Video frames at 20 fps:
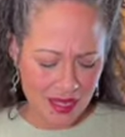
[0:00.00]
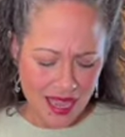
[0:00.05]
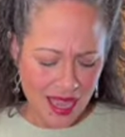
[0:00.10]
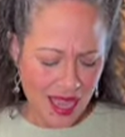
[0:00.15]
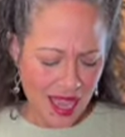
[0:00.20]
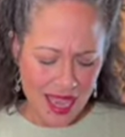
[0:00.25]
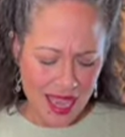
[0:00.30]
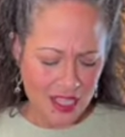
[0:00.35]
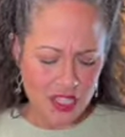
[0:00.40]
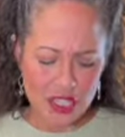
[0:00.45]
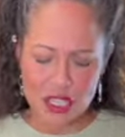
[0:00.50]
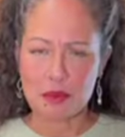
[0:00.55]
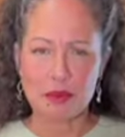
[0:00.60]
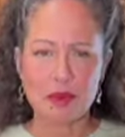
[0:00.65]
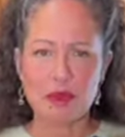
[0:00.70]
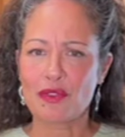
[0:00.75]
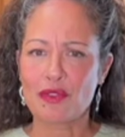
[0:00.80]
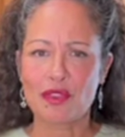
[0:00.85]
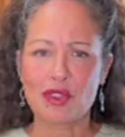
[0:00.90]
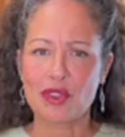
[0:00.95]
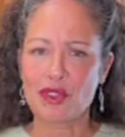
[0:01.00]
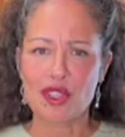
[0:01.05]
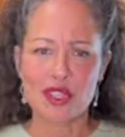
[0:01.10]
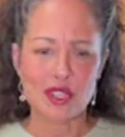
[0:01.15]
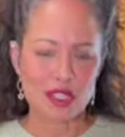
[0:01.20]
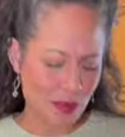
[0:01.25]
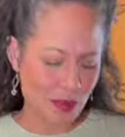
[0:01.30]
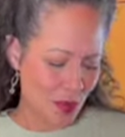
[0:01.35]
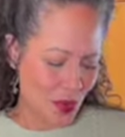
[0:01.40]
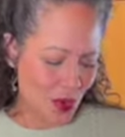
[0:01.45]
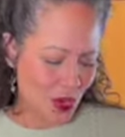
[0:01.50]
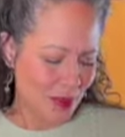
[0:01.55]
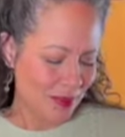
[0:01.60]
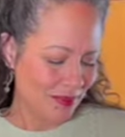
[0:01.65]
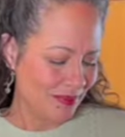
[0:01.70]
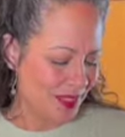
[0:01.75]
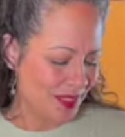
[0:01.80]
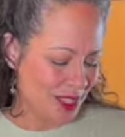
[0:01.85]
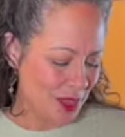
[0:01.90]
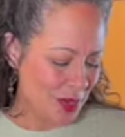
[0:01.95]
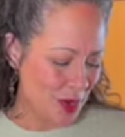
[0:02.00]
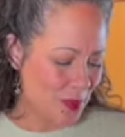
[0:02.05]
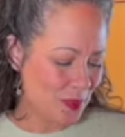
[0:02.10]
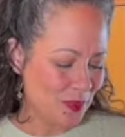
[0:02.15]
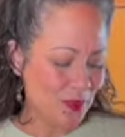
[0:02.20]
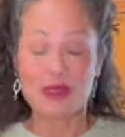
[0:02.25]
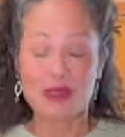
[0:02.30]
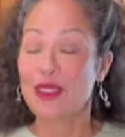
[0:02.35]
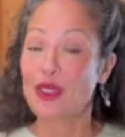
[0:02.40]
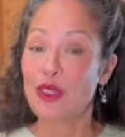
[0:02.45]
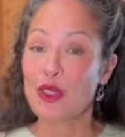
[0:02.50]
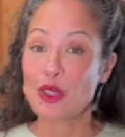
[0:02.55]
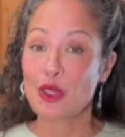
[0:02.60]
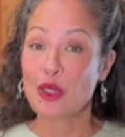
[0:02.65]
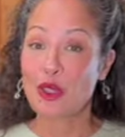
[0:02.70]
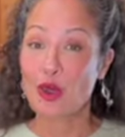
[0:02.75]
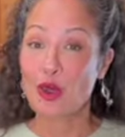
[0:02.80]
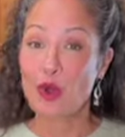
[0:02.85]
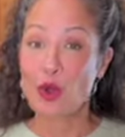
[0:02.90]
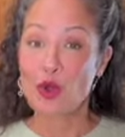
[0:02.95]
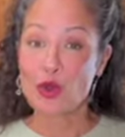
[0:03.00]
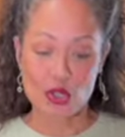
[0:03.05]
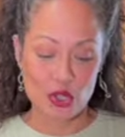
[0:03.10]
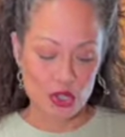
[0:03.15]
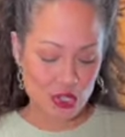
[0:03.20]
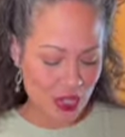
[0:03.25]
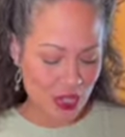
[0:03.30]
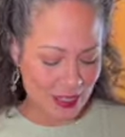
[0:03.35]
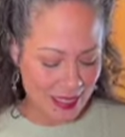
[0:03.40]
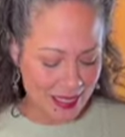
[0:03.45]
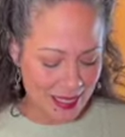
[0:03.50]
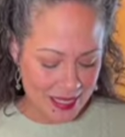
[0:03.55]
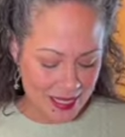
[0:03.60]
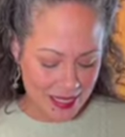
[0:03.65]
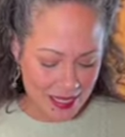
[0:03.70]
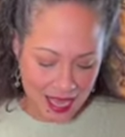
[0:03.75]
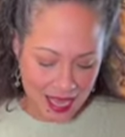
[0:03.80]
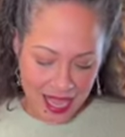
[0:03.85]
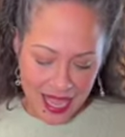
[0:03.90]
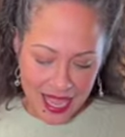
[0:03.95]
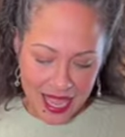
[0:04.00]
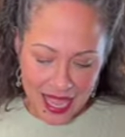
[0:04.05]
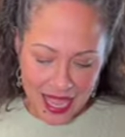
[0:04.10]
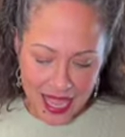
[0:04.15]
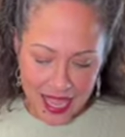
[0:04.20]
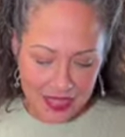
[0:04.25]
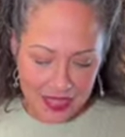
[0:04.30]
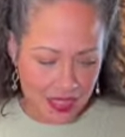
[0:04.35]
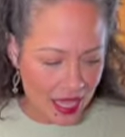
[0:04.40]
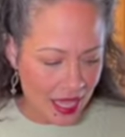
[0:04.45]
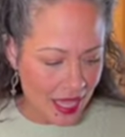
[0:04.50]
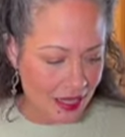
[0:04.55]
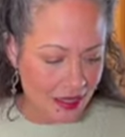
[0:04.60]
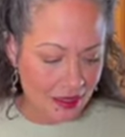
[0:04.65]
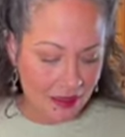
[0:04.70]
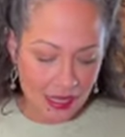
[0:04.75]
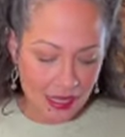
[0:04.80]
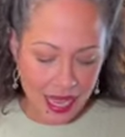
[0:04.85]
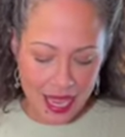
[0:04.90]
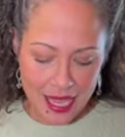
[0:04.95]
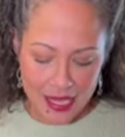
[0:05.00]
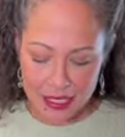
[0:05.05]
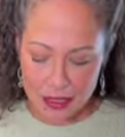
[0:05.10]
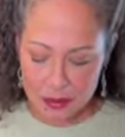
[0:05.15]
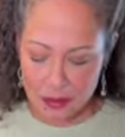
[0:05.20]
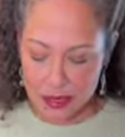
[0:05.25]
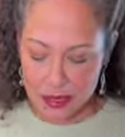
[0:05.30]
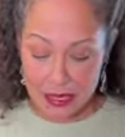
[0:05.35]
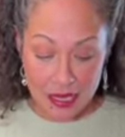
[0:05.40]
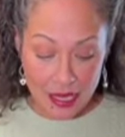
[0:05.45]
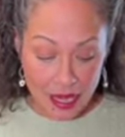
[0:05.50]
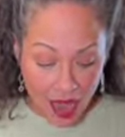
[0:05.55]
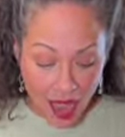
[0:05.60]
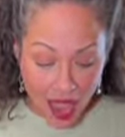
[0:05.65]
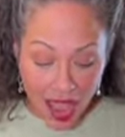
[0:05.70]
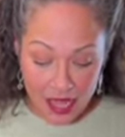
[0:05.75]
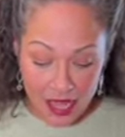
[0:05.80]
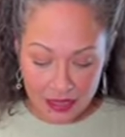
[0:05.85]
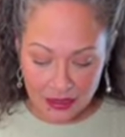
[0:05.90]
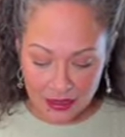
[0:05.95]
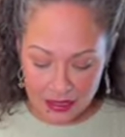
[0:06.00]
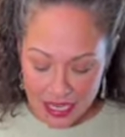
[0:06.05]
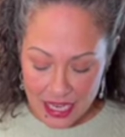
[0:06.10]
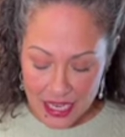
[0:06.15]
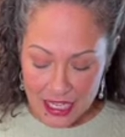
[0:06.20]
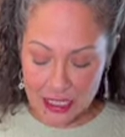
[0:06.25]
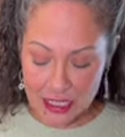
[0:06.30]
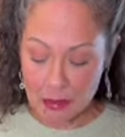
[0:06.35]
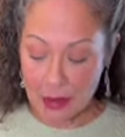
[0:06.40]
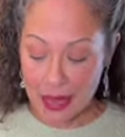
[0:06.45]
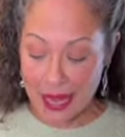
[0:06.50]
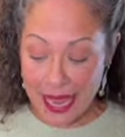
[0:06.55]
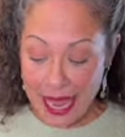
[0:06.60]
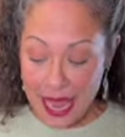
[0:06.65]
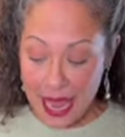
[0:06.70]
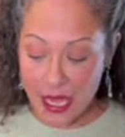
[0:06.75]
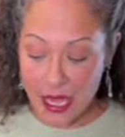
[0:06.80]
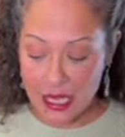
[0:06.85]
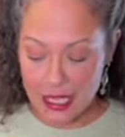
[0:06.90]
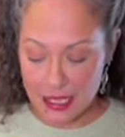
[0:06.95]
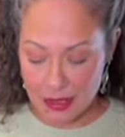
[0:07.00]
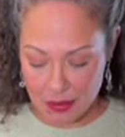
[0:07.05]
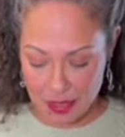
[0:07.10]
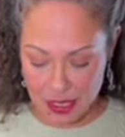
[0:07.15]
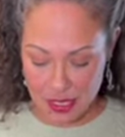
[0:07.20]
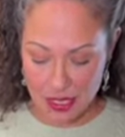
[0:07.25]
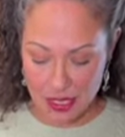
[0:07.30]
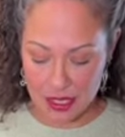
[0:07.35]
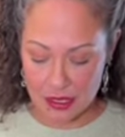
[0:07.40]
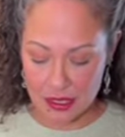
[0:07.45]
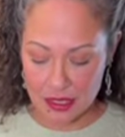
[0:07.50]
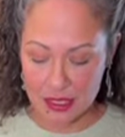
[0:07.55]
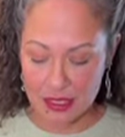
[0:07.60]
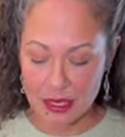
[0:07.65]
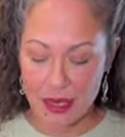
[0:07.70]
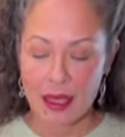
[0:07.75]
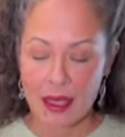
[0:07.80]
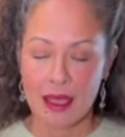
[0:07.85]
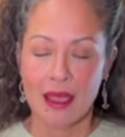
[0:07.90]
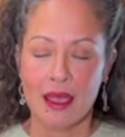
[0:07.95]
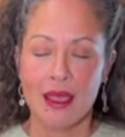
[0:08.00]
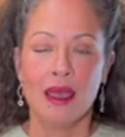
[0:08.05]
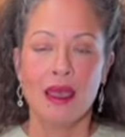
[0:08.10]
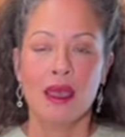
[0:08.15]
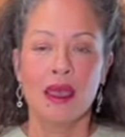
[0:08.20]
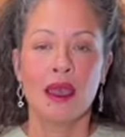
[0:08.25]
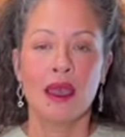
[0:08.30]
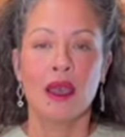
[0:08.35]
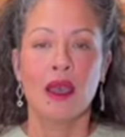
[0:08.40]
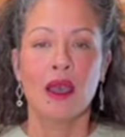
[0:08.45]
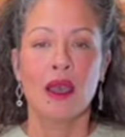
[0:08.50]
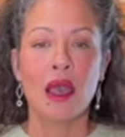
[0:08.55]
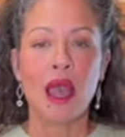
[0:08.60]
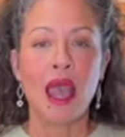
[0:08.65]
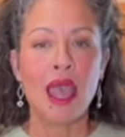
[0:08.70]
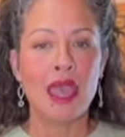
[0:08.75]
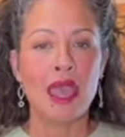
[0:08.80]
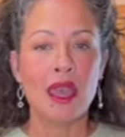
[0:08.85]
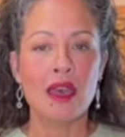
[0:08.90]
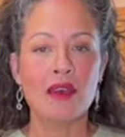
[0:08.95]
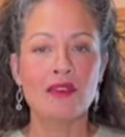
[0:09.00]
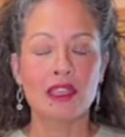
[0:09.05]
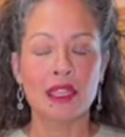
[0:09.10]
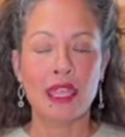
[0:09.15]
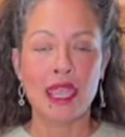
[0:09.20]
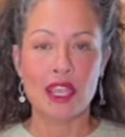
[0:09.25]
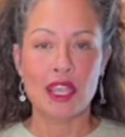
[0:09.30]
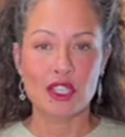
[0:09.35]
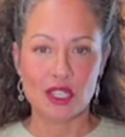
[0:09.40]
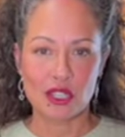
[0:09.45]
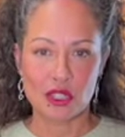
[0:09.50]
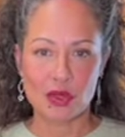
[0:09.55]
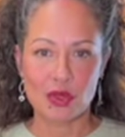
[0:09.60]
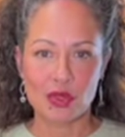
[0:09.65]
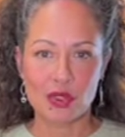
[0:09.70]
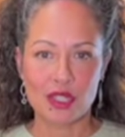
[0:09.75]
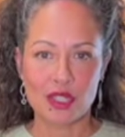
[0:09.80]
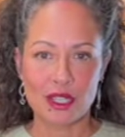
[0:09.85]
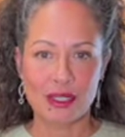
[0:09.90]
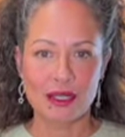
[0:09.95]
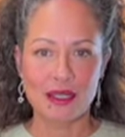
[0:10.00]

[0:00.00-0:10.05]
I just prefer this more. So kosher salt it is. And then last but not least by any means, I have cashews.